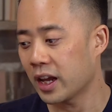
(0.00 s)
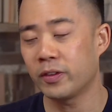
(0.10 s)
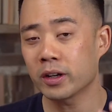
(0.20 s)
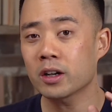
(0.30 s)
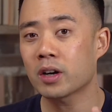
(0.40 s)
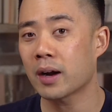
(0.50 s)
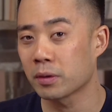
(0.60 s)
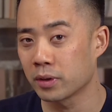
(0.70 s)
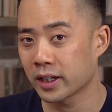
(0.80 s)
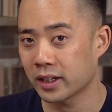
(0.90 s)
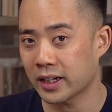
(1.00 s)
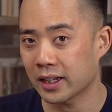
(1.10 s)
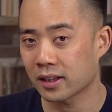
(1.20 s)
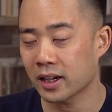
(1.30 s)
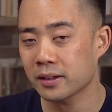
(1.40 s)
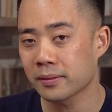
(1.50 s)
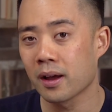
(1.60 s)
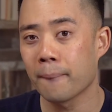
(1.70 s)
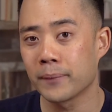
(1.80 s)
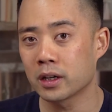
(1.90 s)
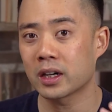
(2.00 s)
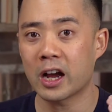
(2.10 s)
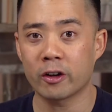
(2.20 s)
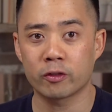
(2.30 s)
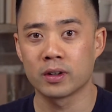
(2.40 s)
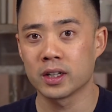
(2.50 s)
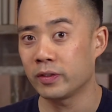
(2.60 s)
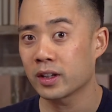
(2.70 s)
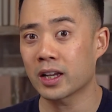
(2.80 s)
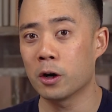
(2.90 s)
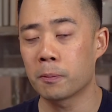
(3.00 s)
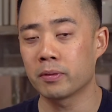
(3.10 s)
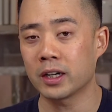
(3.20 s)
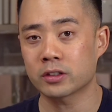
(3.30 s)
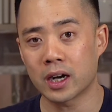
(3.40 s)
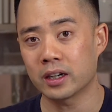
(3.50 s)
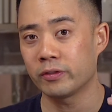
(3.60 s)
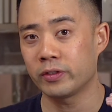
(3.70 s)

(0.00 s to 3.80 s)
If you can craft a really good headline, you're gonna have, if you can get open rates higher than